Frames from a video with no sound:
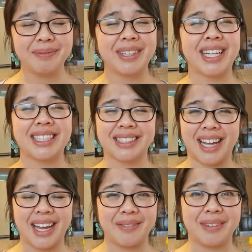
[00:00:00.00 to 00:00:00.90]
Because
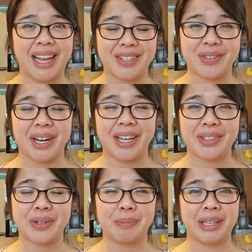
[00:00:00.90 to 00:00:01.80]
I am extra,
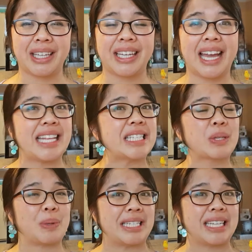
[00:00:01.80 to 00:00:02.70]
extra blinky and
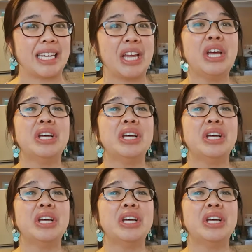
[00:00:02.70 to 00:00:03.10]
squinty.